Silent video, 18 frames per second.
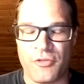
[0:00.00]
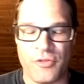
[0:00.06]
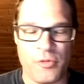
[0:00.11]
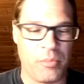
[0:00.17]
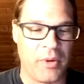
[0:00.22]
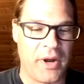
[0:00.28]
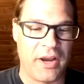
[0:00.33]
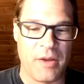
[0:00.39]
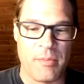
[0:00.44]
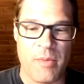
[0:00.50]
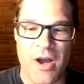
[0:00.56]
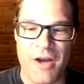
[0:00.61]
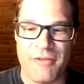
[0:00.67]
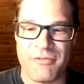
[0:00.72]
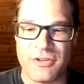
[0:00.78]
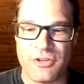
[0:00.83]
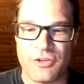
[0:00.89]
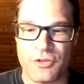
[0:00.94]
If you break them
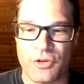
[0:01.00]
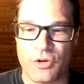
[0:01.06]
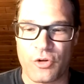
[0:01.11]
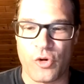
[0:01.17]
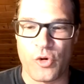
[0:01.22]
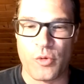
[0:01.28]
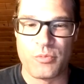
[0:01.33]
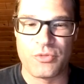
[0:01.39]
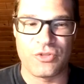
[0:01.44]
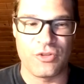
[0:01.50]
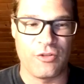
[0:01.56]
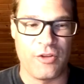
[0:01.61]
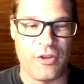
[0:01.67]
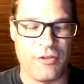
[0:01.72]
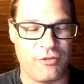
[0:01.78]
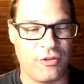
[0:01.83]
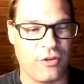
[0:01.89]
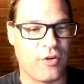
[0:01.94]
off into the groups,
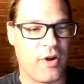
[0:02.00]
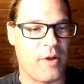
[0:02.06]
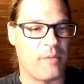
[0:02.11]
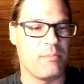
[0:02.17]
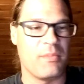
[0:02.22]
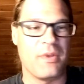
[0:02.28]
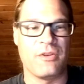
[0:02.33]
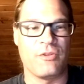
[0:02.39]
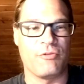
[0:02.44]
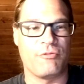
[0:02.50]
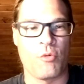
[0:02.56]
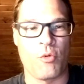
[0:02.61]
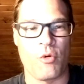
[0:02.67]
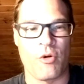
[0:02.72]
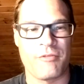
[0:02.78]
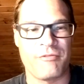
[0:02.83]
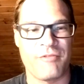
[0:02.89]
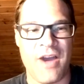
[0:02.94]
if you into
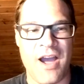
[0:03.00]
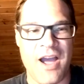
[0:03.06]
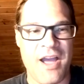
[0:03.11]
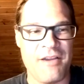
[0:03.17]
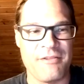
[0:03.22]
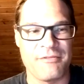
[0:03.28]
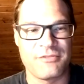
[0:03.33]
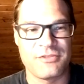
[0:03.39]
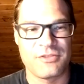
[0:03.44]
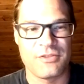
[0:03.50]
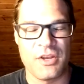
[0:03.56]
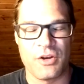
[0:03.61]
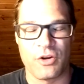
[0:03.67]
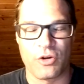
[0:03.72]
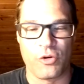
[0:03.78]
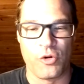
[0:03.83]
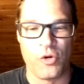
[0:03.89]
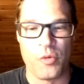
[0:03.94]
4 or 5
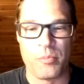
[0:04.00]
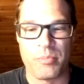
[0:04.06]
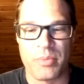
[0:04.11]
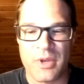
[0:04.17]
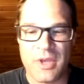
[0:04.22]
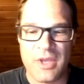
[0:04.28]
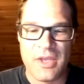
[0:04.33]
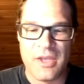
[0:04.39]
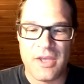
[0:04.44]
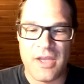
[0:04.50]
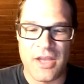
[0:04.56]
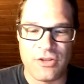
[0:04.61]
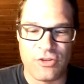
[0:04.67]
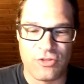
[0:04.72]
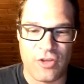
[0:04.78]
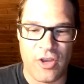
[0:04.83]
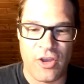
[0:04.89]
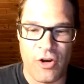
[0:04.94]
in a group, and
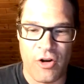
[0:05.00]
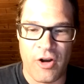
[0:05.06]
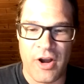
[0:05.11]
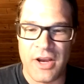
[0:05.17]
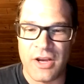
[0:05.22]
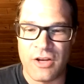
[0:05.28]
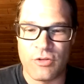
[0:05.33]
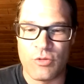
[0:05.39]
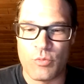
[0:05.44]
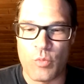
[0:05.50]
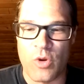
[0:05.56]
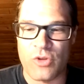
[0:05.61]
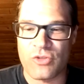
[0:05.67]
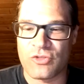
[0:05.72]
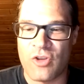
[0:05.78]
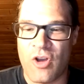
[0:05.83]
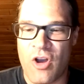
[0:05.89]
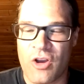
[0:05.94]
you say, all right,
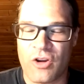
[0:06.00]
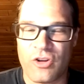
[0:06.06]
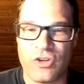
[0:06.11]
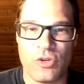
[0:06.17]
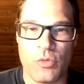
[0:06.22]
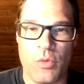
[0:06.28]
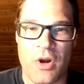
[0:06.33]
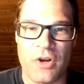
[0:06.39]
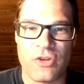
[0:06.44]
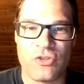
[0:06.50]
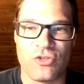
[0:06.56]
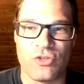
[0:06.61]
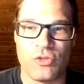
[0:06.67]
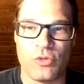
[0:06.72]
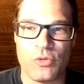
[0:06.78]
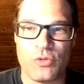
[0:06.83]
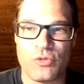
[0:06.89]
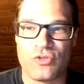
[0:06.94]
what song do you want to
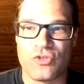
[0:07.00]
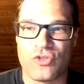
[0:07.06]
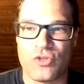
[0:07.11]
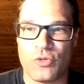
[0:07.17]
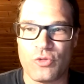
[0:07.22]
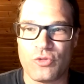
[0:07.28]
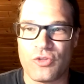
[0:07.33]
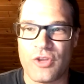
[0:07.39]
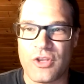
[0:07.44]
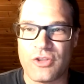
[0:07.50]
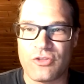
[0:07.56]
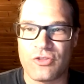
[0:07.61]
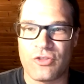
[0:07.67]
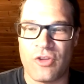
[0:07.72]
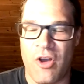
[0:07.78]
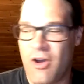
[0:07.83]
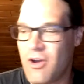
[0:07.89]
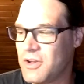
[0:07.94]
choose that
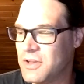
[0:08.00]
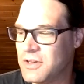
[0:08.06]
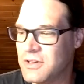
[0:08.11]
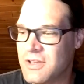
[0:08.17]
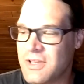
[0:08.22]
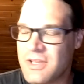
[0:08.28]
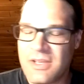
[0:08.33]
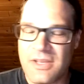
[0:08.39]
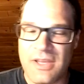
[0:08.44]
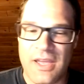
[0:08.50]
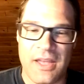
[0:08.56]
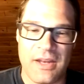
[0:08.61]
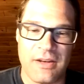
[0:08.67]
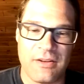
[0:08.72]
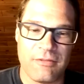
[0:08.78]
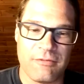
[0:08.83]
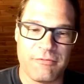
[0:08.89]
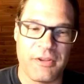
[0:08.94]
song,
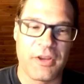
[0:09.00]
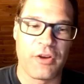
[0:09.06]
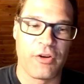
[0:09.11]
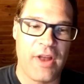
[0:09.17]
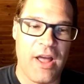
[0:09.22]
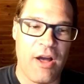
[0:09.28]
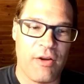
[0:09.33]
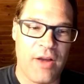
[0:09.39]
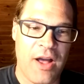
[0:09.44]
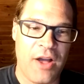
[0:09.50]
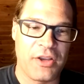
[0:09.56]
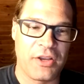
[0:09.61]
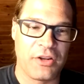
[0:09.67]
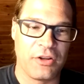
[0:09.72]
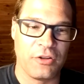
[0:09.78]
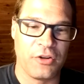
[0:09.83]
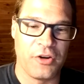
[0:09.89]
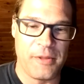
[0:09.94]
and figure it out. How are you
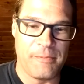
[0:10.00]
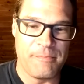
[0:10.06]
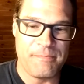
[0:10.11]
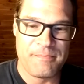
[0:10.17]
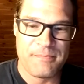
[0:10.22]
going to learn it?